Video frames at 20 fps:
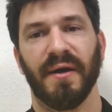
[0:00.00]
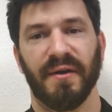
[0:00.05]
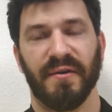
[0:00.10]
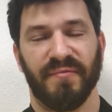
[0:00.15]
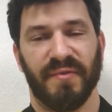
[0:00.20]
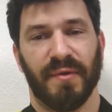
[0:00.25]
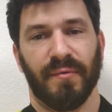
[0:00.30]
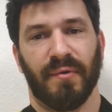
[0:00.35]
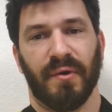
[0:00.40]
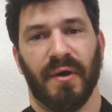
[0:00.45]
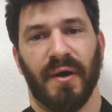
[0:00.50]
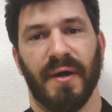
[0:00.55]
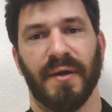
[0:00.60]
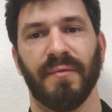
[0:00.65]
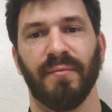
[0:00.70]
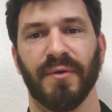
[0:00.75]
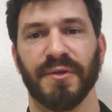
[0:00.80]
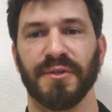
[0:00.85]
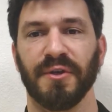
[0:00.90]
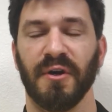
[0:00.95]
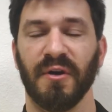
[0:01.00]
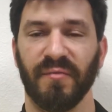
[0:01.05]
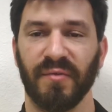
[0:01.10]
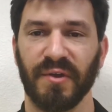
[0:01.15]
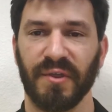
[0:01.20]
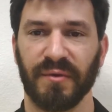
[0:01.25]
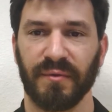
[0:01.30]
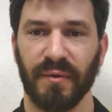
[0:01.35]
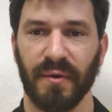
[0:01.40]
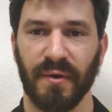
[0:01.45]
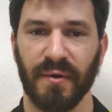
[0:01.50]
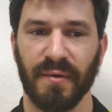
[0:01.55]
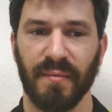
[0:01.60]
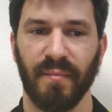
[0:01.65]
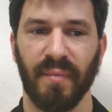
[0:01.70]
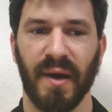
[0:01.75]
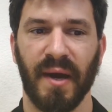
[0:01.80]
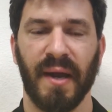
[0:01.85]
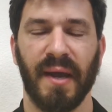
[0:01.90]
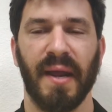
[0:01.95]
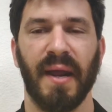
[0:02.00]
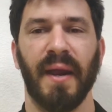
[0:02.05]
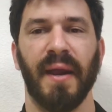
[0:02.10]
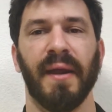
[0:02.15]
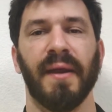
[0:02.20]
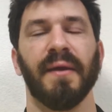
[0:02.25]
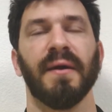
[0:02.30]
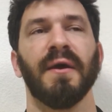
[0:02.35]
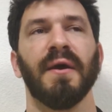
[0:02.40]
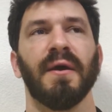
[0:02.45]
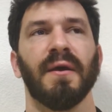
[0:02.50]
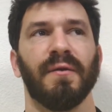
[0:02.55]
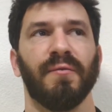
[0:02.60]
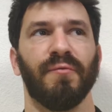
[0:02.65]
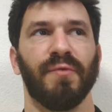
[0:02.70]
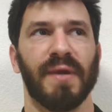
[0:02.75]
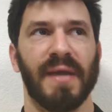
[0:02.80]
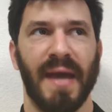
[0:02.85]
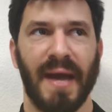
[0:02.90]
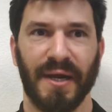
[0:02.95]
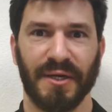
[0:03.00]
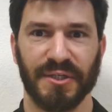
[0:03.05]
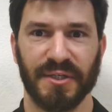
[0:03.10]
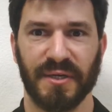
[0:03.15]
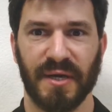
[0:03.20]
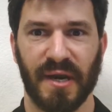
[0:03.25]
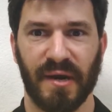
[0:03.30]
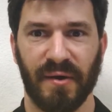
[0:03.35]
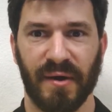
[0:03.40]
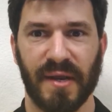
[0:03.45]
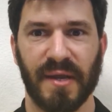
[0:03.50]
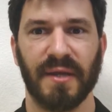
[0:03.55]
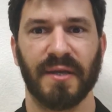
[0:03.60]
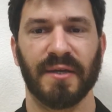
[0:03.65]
of Iran was overthrown by a reactionary,